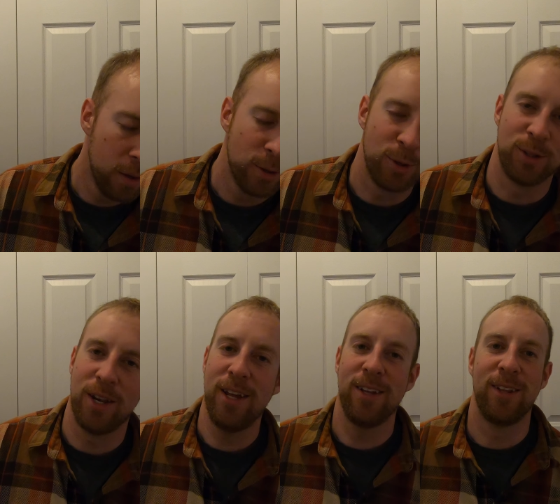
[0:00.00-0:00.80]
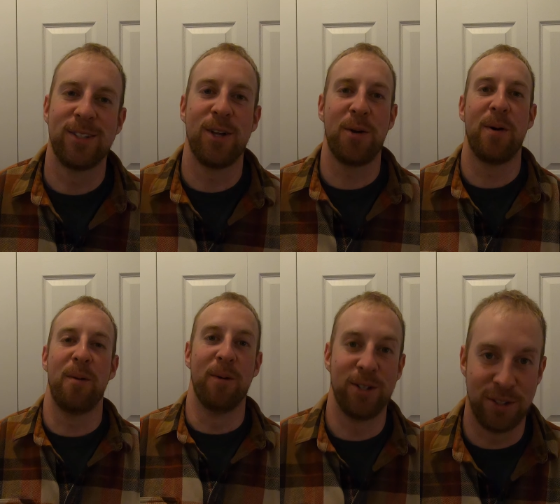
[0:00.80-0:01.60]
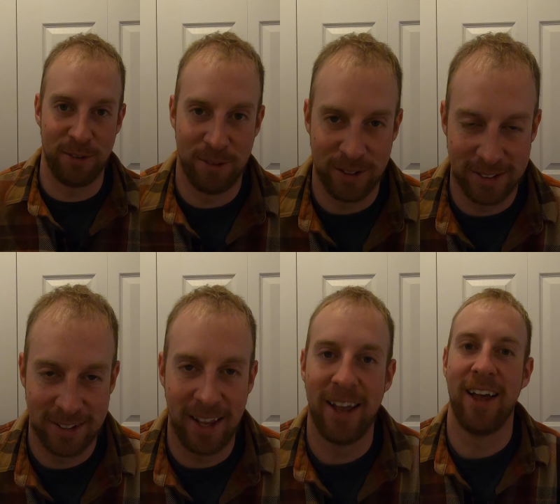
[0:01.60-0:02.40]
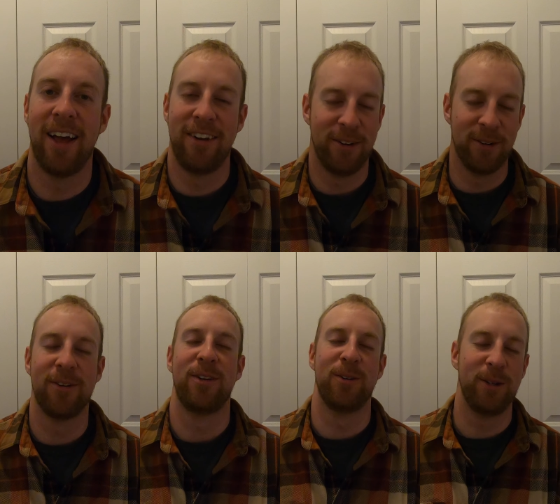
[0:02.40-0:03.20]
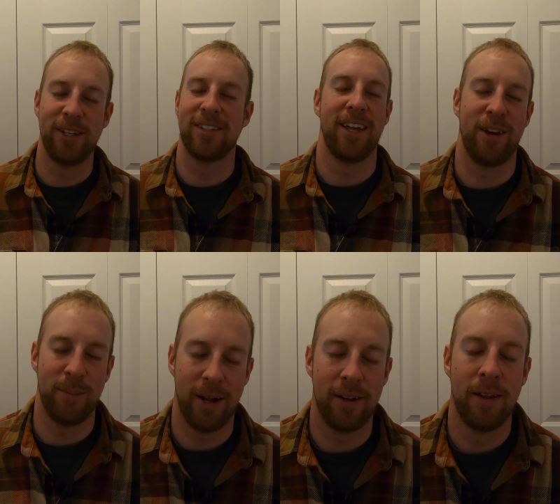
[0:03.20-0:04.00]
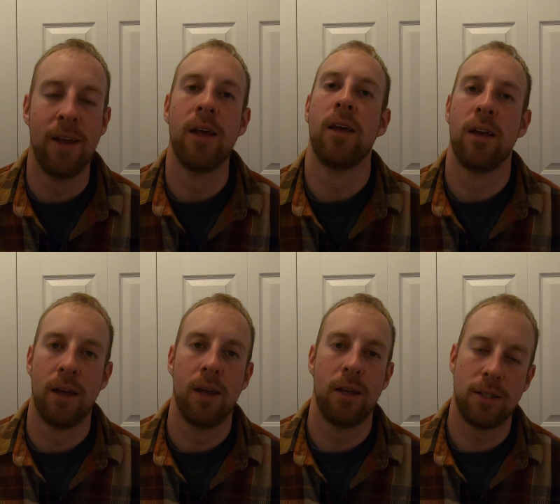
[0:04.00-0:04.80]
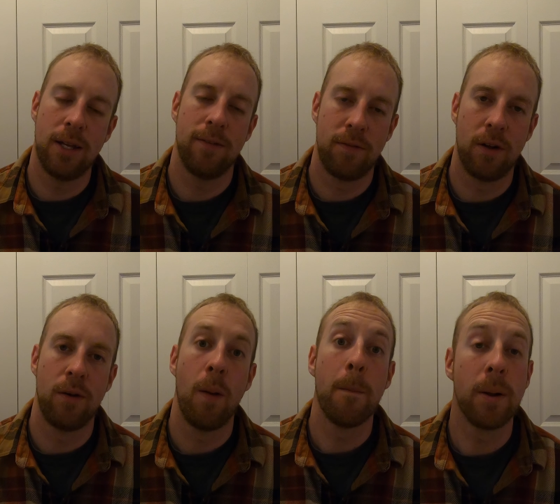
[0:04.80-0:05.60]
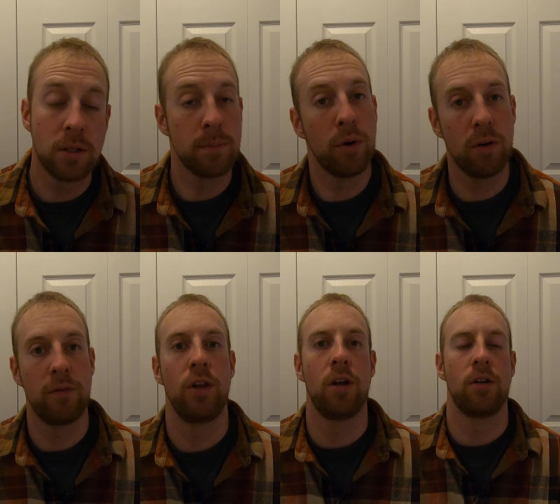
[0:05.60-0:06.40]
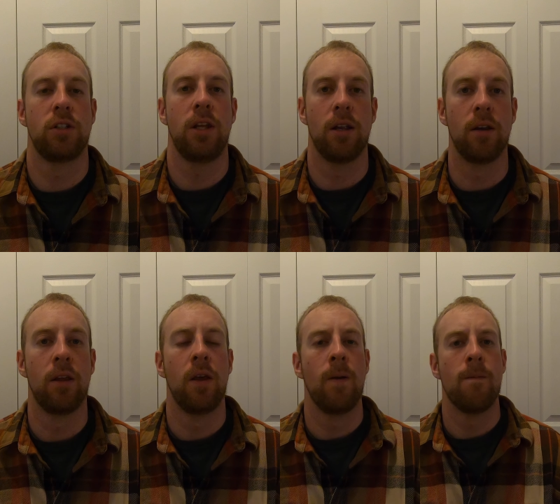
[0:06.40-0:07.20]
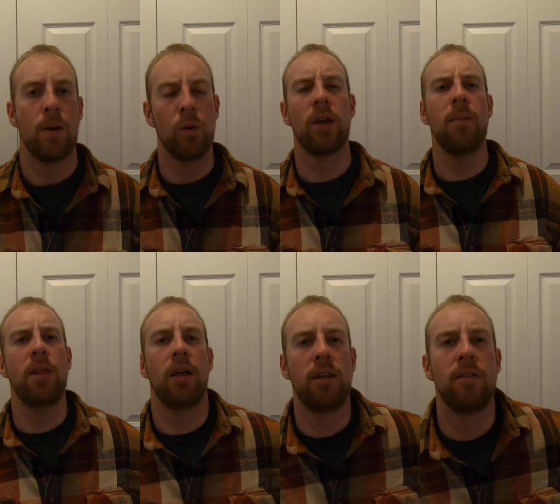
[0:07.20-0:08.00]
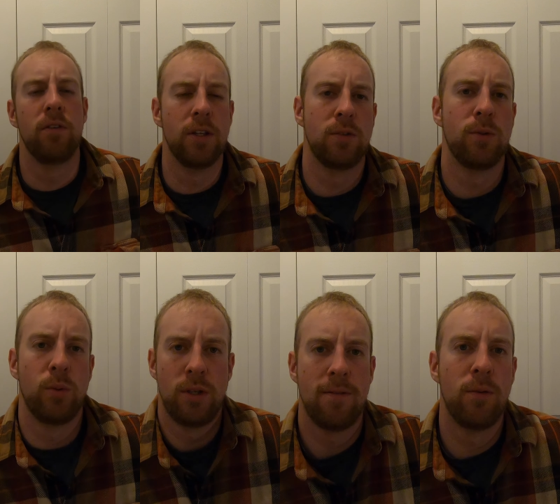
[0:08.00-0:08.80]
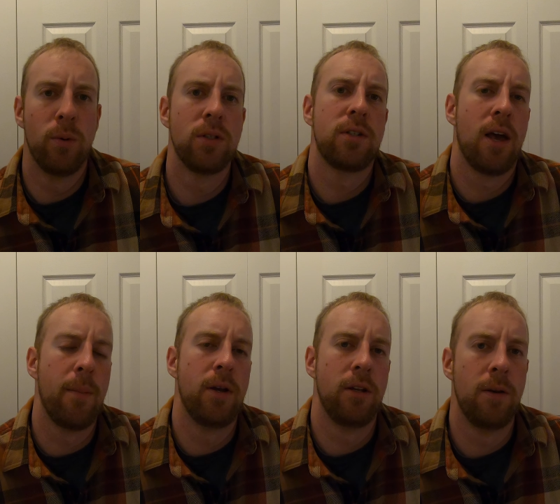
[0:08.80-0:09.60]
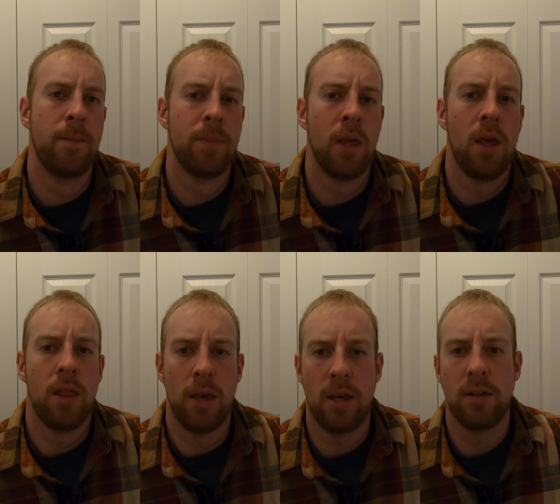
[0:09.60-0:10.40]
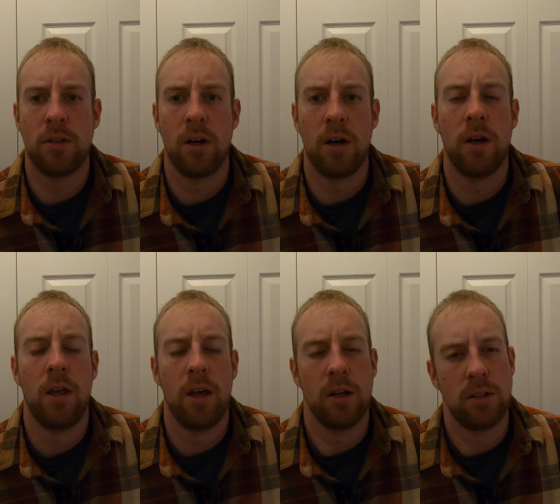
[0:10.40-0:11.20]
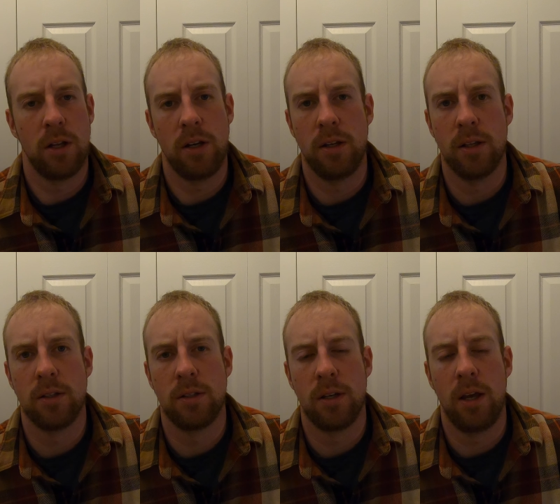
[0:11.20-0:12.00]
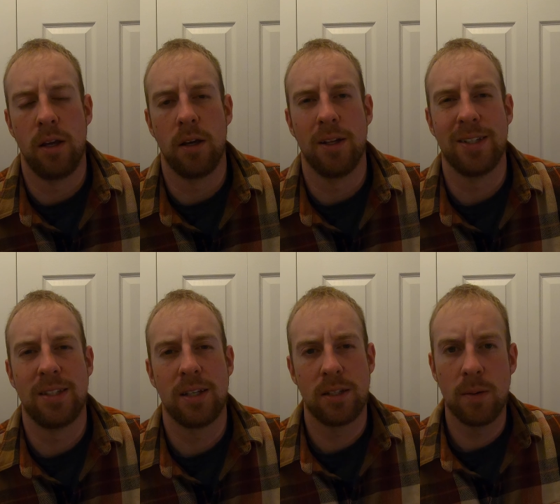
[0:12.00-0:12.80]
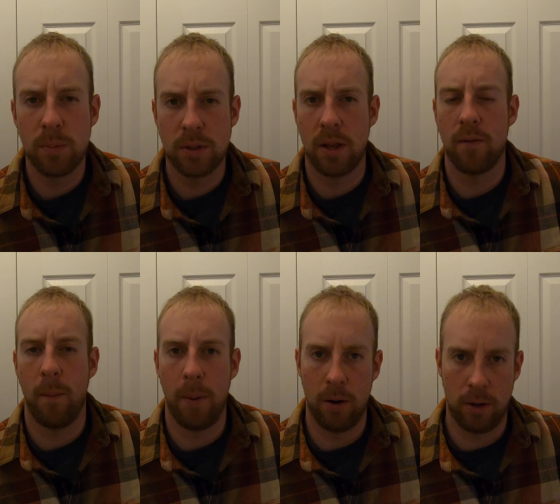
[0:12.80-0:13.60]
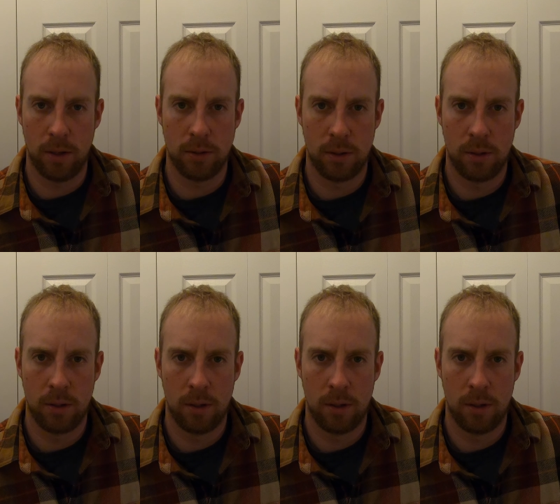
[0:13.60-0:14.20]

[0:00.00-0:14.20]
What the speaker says: So today, let's talk about emergency funds. I know, you're really excited about it. It's not fun, but it's important for you to understand. And what gave me the idea for this was when David Wertz commented that he saw a study that's saying 60% of Americans